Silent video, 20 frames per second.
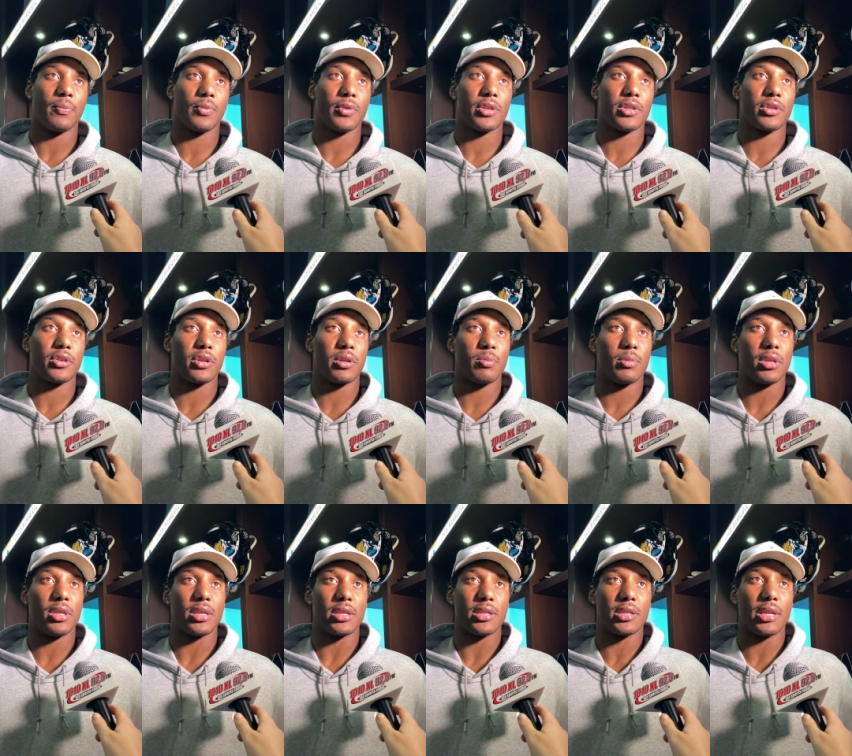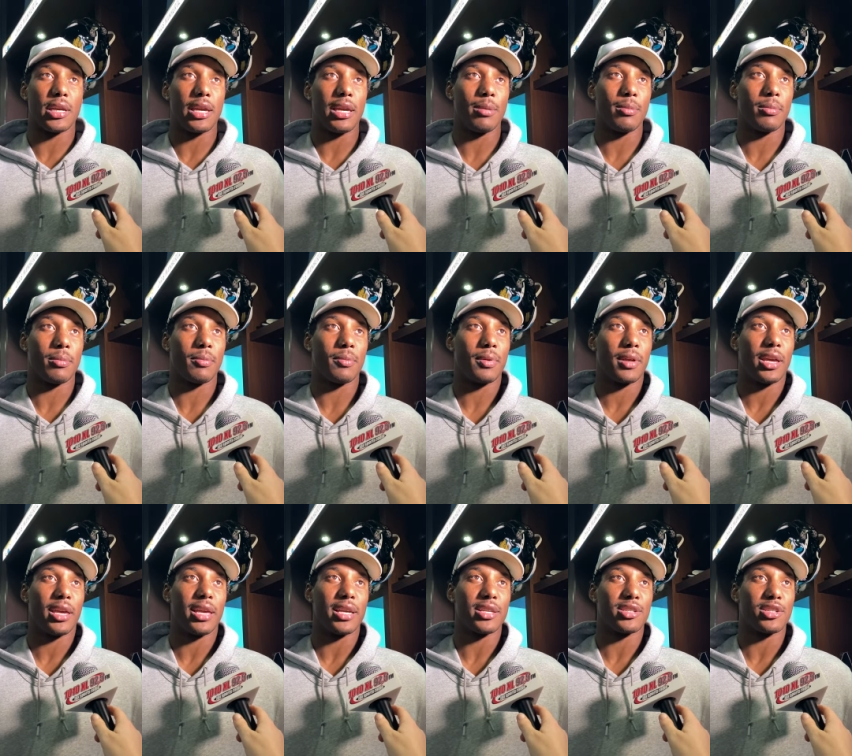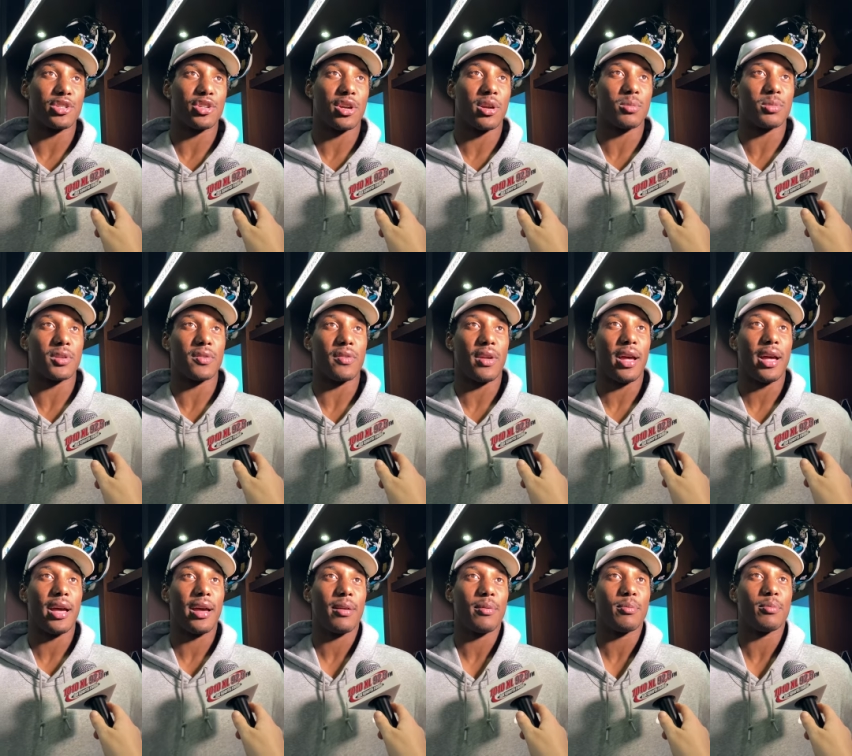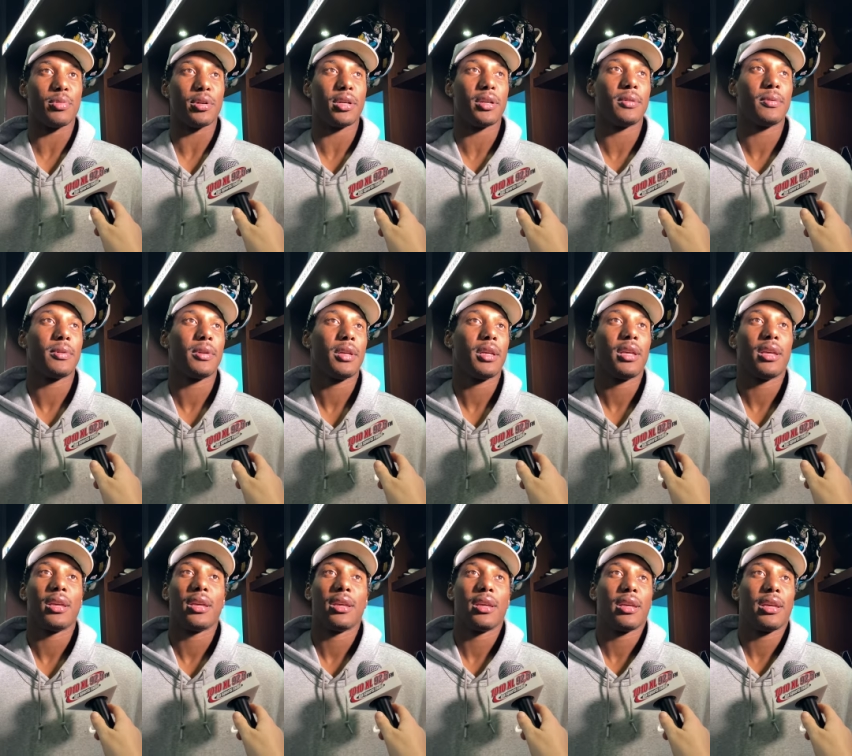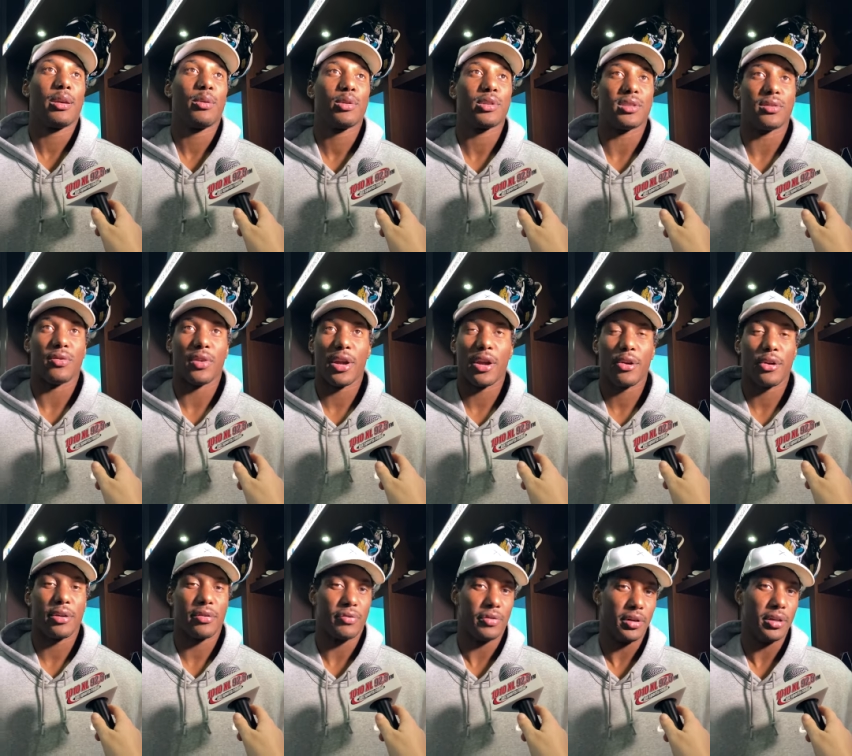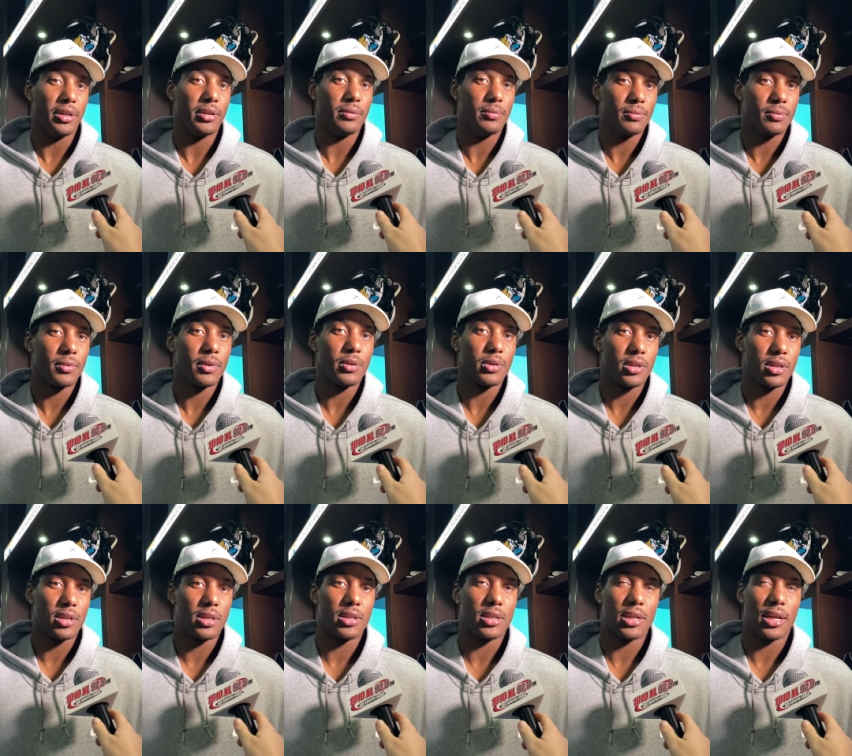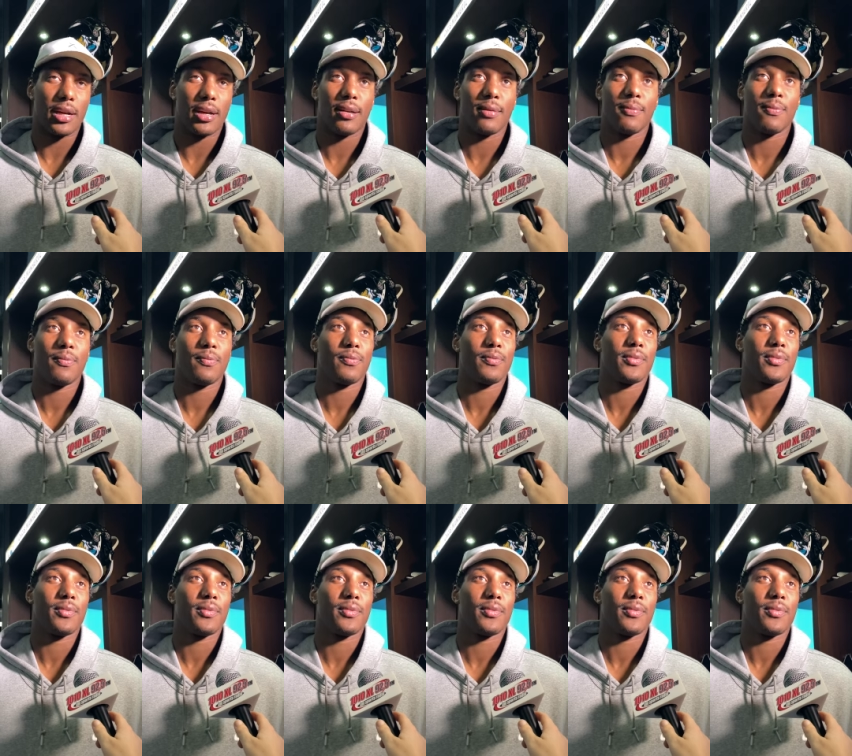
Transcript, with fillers: it's going to be the same, I guess, in terms of that. But it was very fun. It was a good time.